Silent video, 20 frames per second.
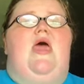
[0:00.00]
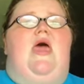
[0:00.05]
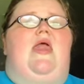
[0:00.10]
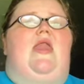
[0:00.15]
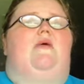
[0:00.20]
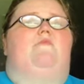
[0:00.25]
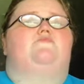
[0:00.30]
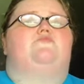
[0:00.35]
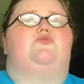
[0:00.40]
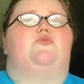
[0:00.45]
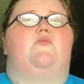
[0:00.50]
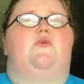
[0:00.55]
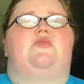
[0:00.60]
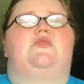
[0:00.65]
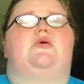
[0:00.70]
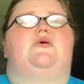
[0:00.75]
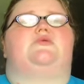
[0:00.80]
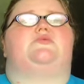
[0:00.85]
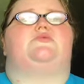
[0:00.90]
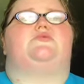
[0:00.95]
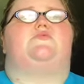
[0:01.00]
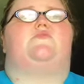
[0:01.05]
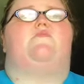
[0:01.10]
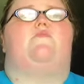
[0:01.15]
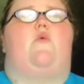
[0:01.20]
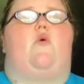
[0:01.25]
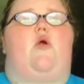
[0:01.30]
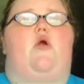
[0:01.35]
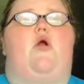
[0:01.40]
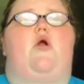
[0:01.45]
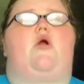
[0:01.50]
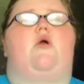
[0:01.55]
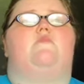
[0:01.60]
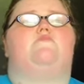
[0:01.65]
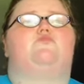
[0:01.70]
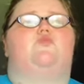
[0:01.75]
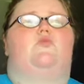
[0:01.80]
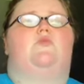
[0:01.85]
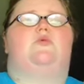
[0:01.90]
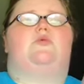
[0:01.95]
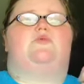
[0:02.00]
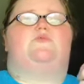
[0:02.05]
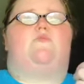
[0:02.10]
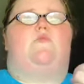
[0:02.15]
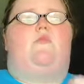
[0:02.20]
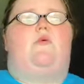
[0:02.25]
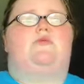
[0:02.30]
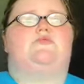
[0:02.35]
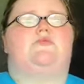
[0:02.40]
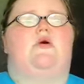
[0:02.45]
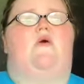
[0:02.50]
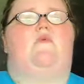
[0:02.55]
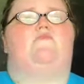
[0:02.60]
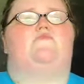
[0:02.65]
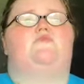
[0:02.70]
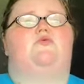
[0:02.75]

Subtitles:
and I'm doing this for her, I'm doing this for myself,